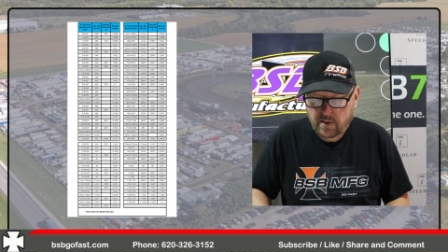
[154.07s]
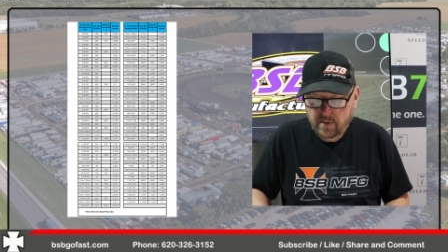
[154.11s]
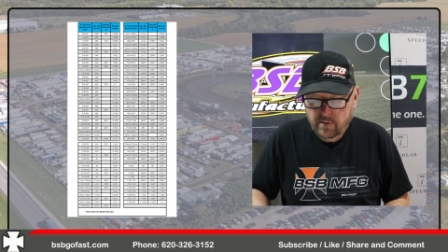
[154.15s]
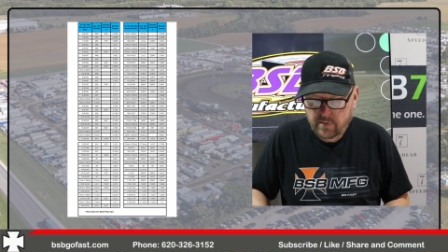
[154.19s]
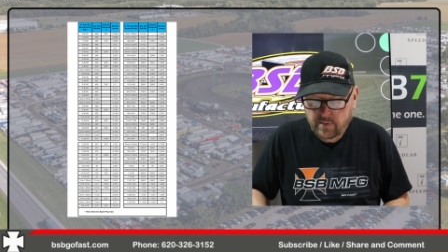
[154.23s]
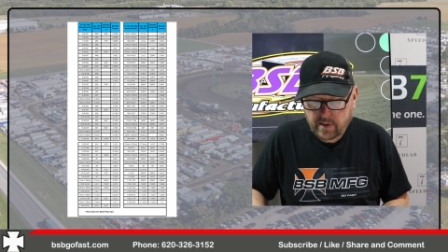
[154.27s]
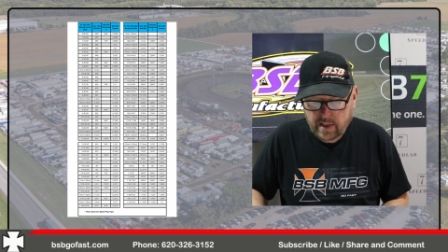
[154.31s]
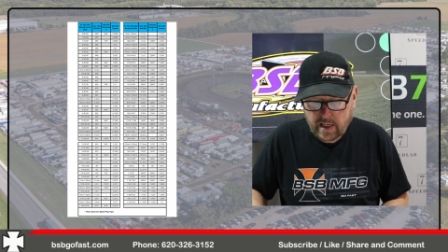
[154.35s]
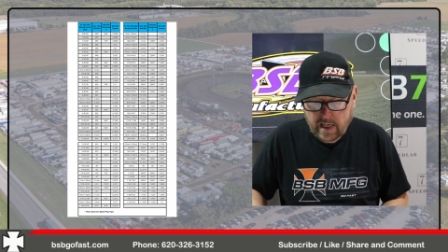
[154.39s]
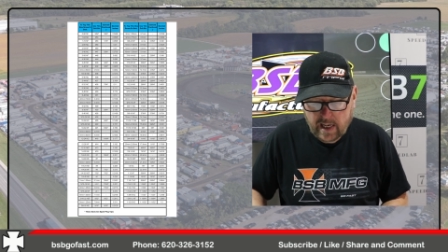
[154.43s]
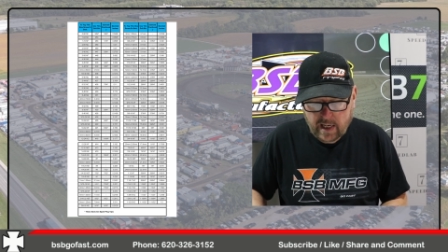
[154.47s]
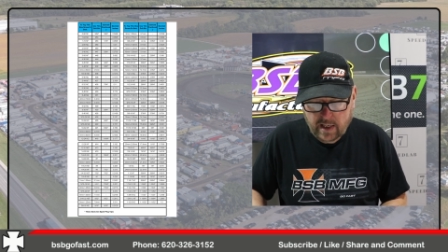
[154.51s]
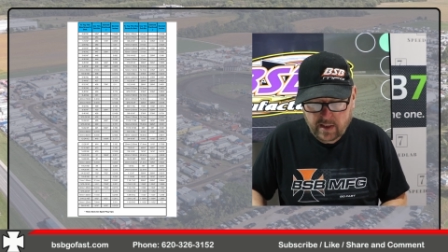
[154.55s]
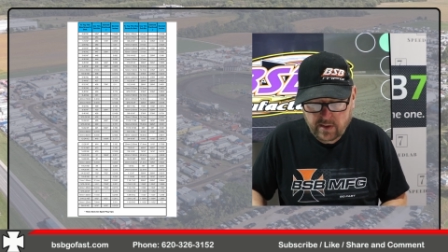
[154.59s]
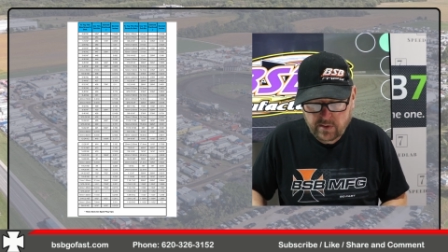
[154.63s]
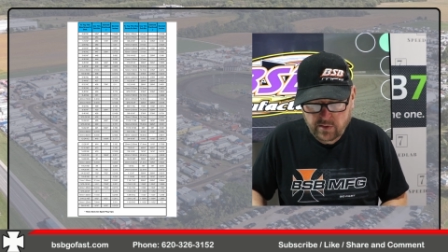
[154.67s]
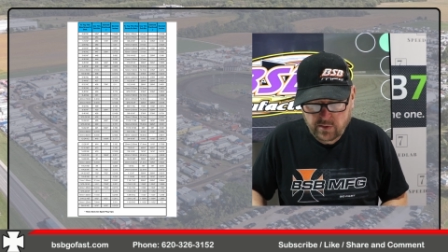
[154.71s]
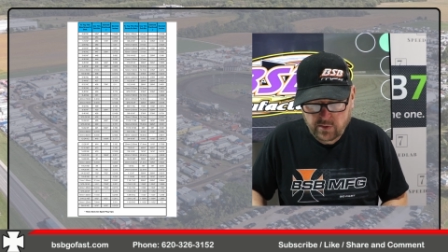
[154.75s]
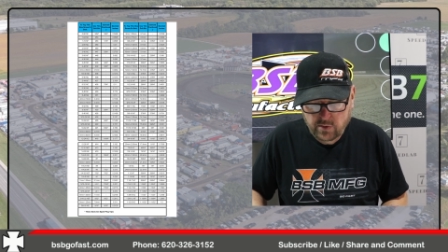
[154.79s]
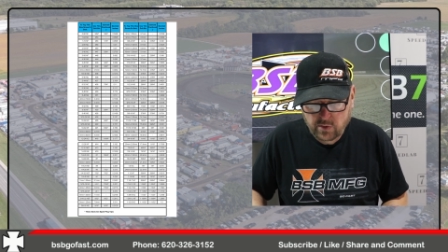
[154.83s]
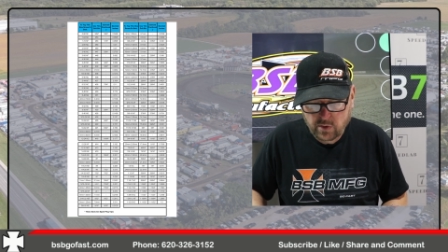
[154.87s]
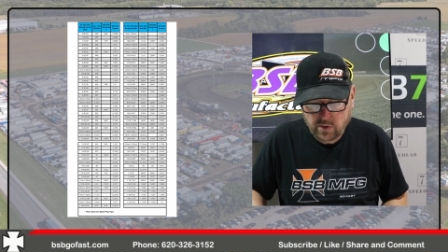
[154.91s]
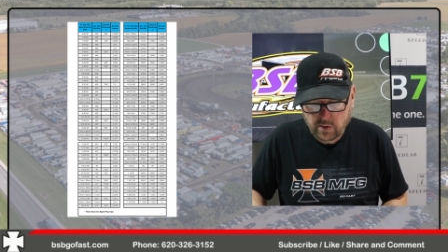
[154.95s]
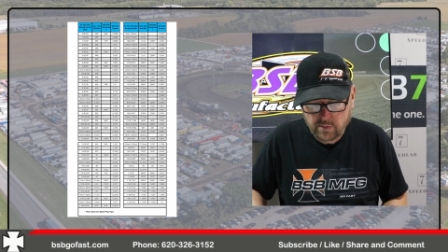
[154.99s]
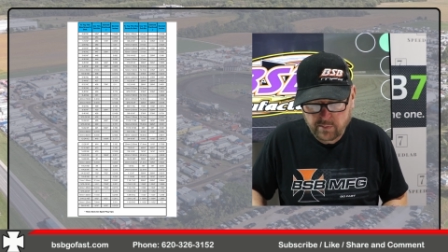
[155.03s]
that
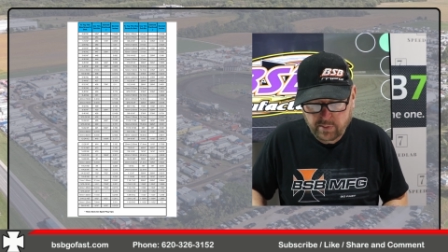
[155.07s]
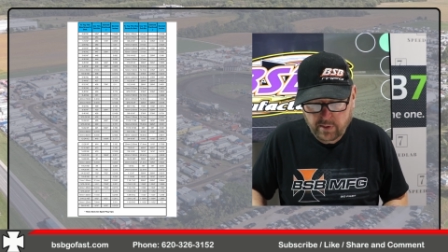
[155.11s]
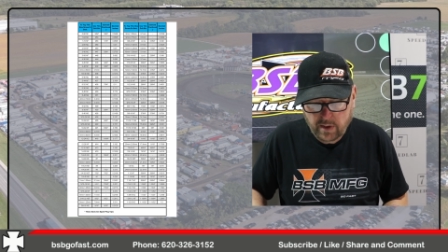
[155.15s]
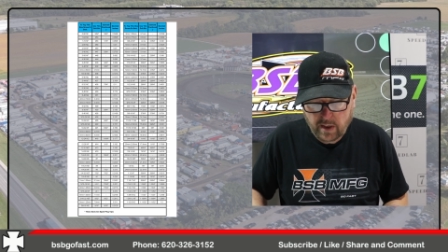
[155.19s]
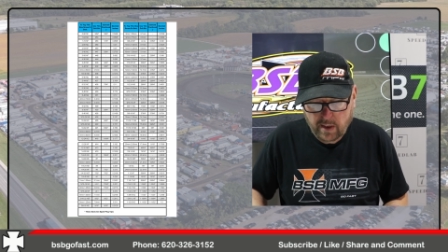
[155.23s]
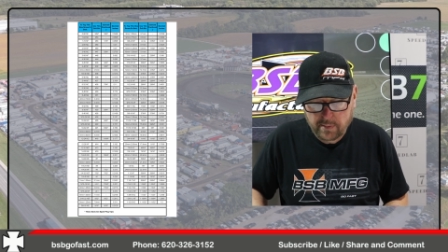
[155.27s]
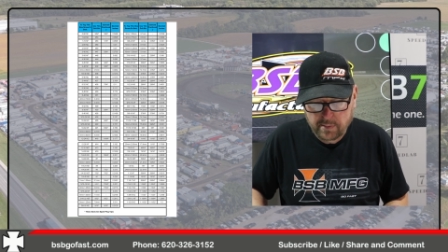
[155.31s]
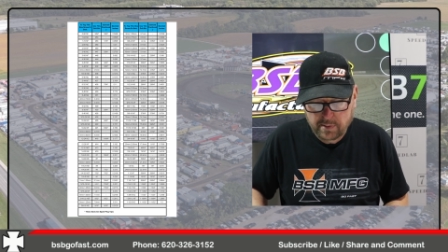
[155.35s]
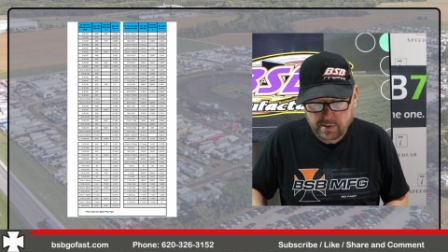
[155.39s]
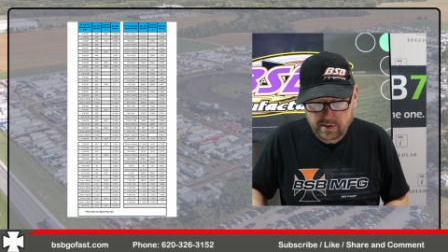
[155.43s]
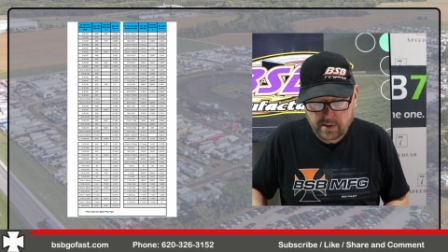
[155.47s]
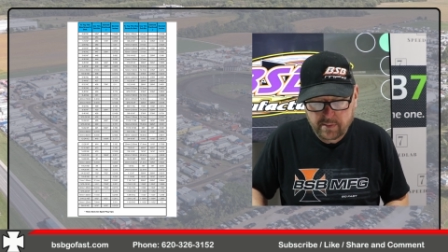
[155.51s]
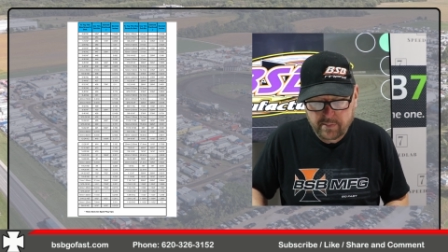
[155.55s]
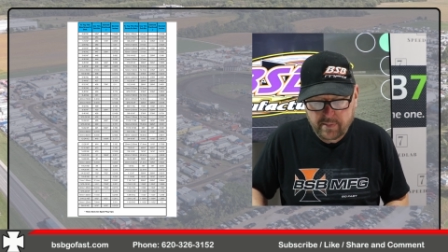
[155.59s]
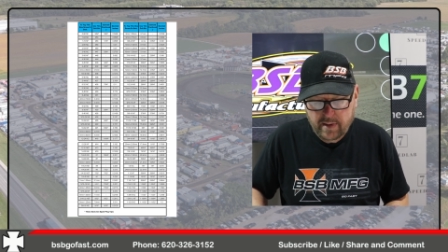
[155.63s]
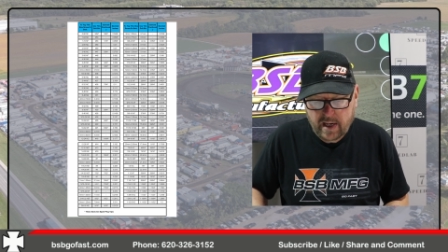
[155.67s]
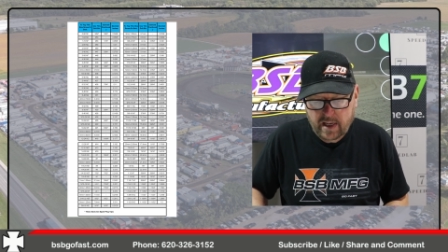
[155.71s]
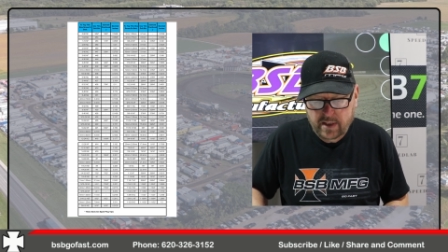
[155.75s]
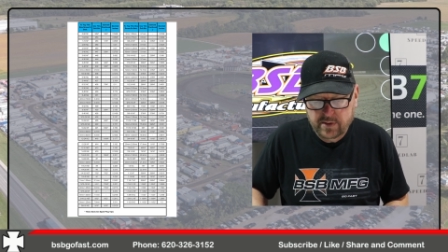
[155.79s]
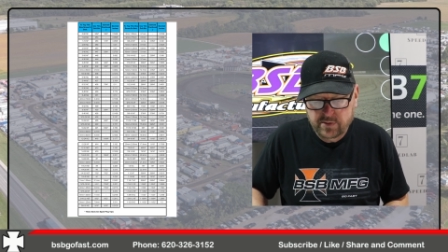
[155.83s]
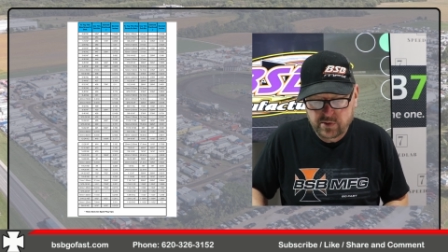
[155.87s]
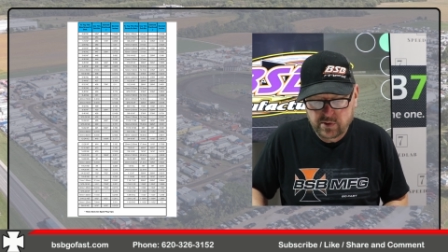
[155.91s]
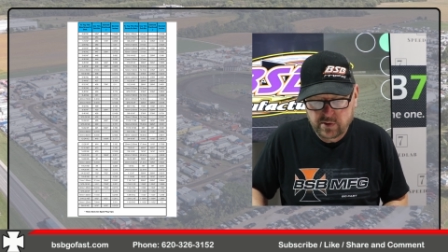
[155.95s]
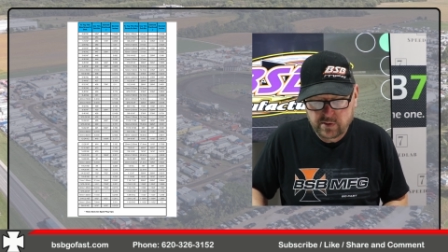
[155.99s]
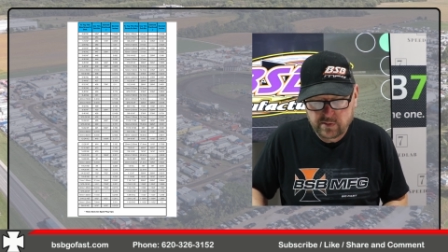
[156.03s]
you can probably
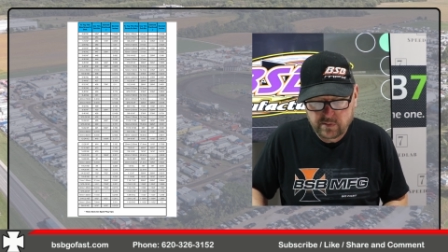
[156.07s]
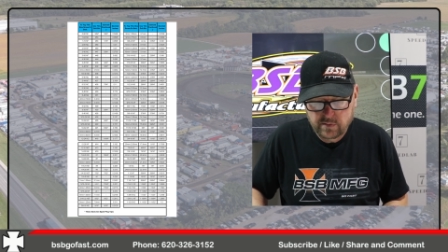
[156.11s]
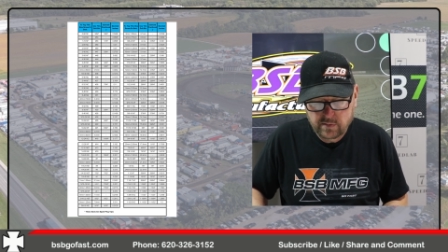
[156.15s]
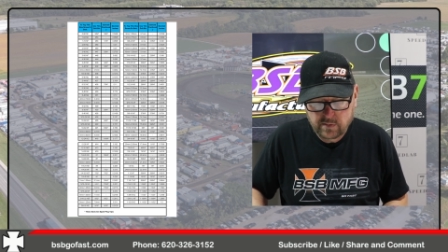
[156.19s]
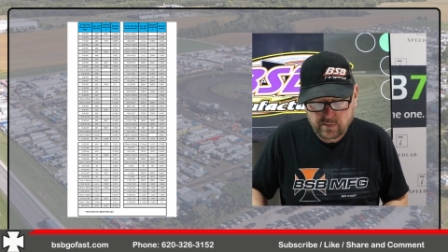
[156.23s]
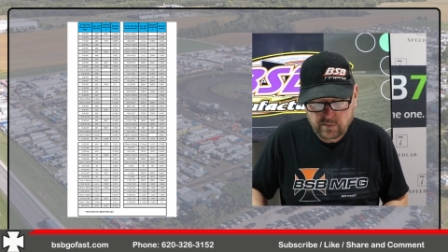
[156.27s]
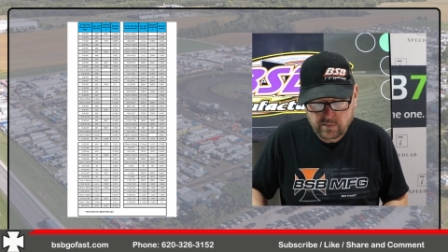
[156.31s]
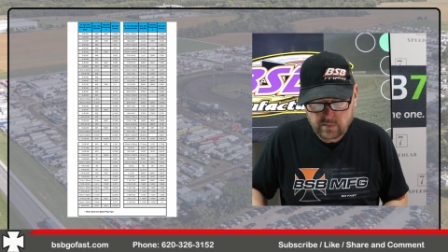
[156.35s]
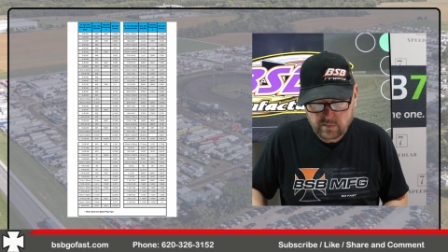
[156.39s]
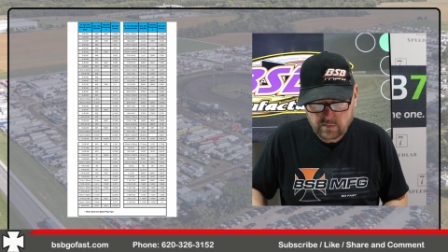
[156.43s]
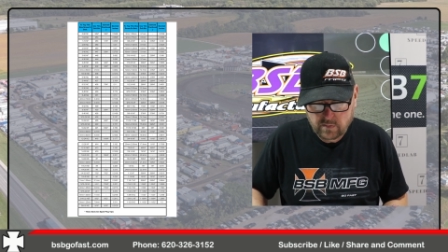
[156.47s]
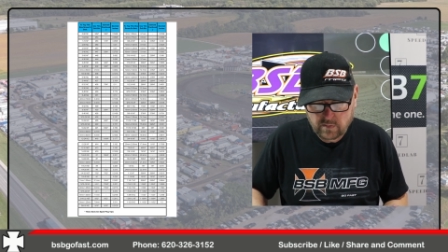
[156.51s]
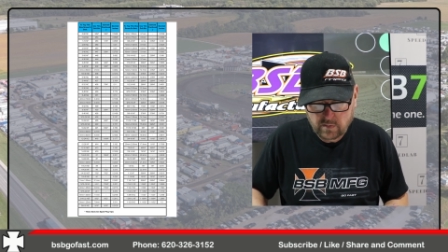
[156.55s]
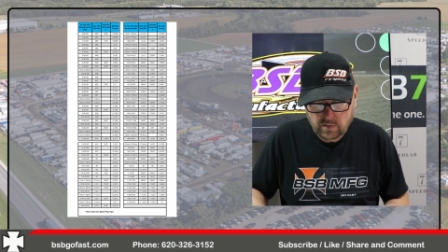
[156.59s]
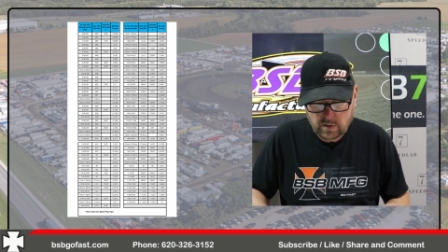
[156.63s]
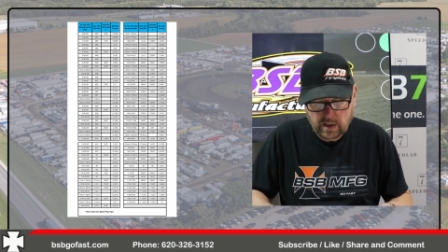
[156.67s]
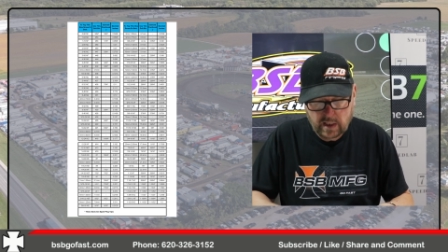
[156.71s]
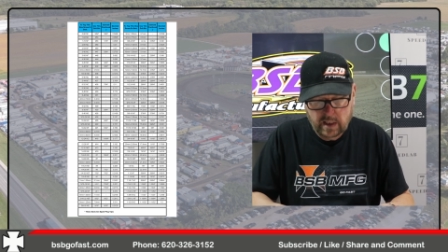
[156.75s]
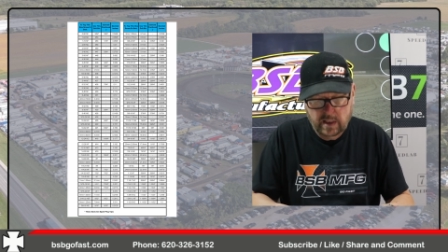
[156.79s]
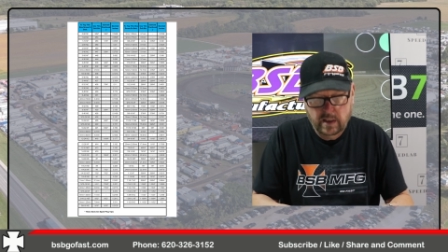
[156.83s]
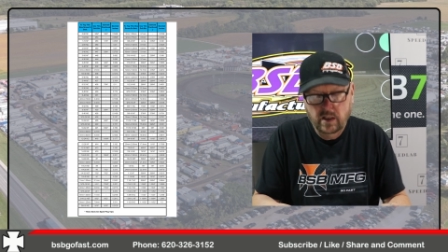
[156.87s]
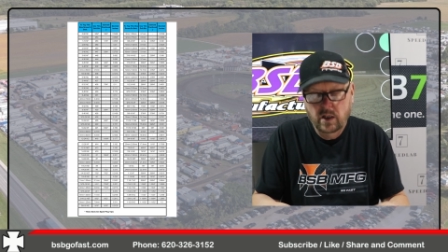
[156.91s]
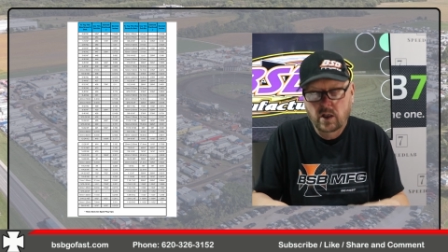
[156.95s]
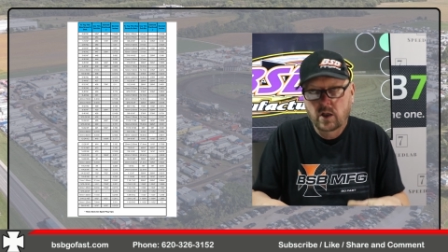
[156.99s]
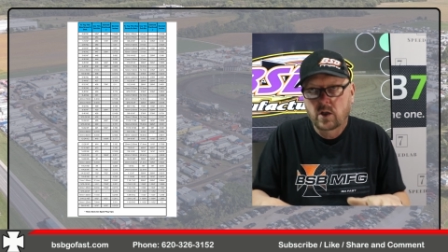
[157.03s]
imagine,
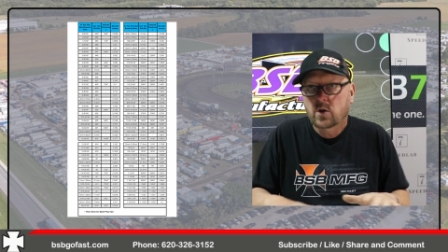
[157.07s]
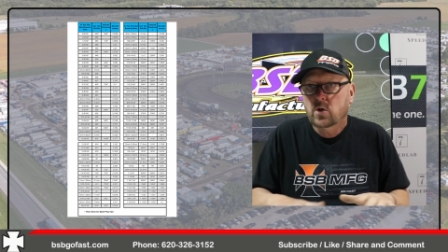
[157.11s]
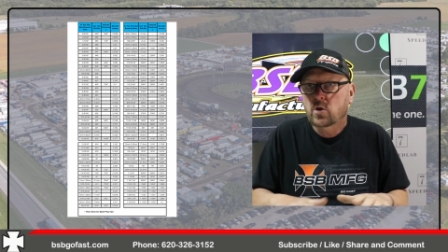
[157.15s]
okay?